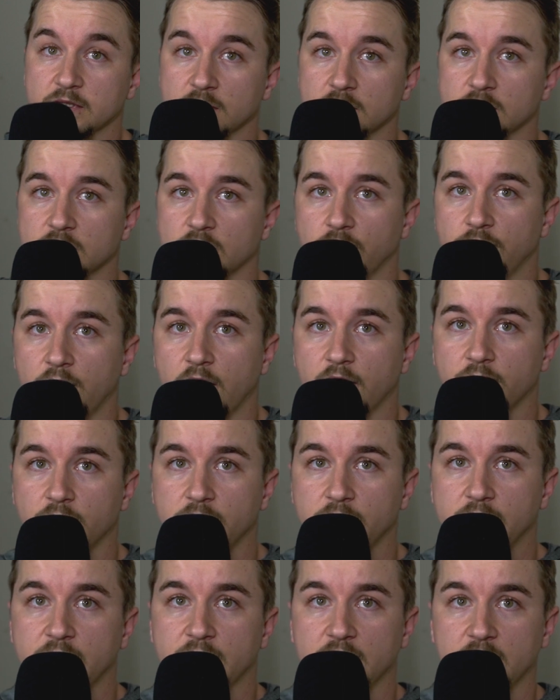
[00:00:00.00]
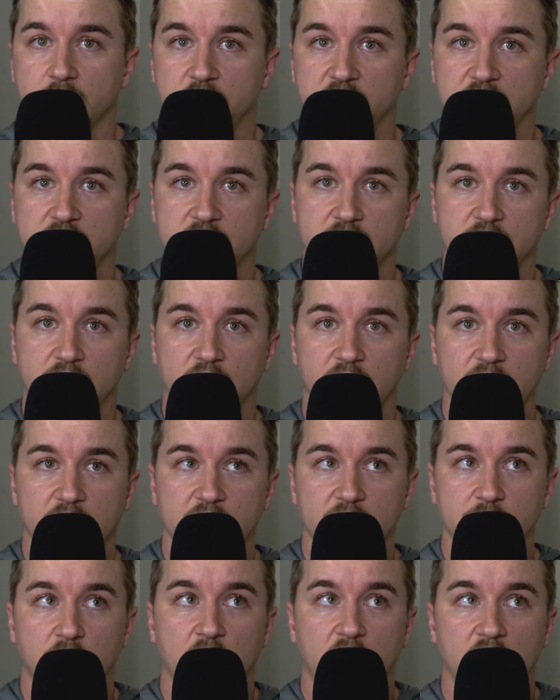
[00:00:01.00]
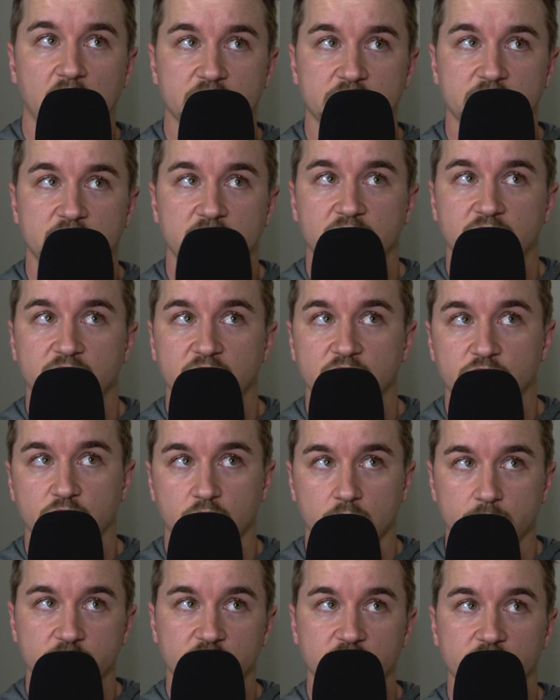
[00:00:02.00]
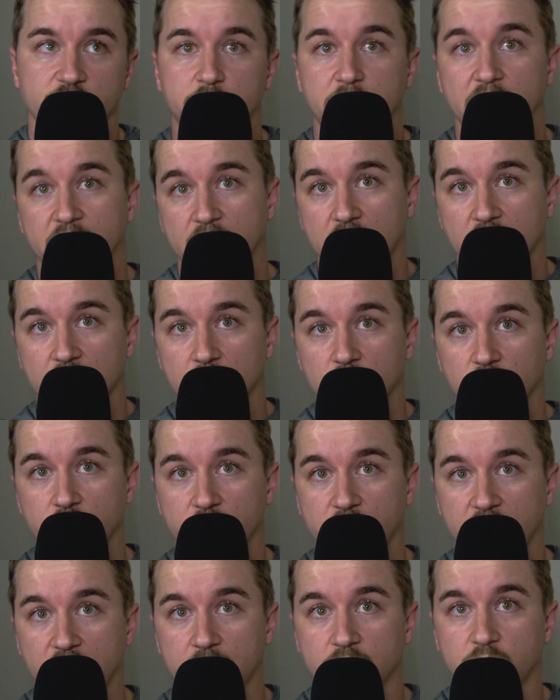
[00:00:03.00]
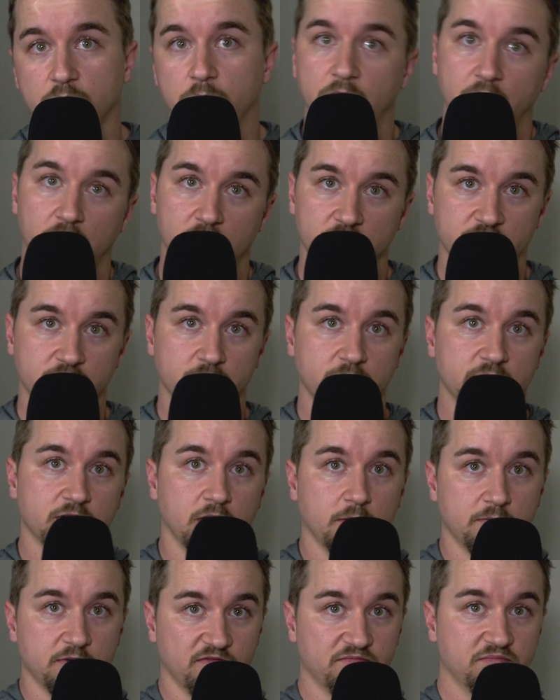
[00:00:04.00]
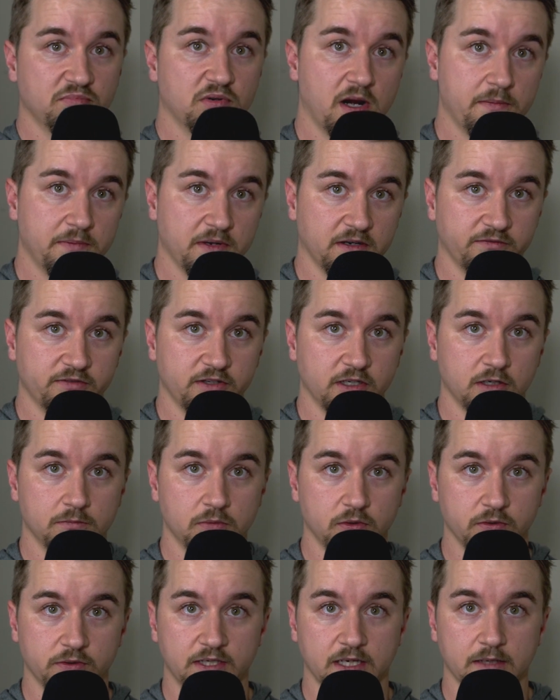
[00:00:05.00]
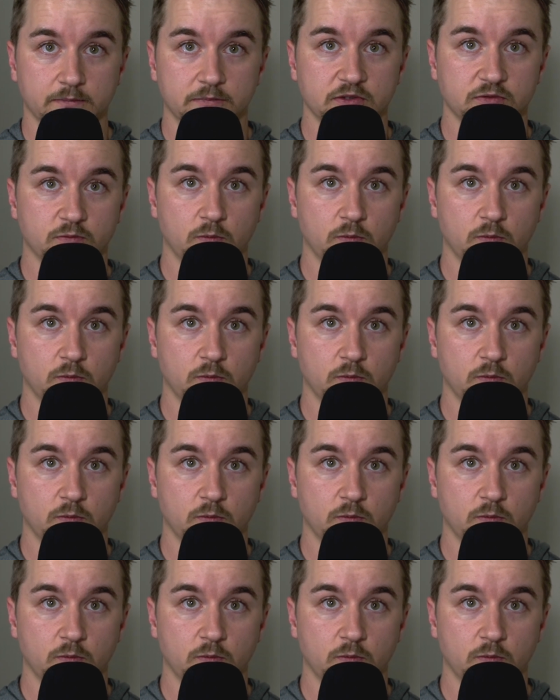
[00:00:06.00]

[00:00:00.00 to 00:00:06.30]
So not only can it be a positive in terms of picking a bootcamp, but also in terms of prepping for your bootcamp as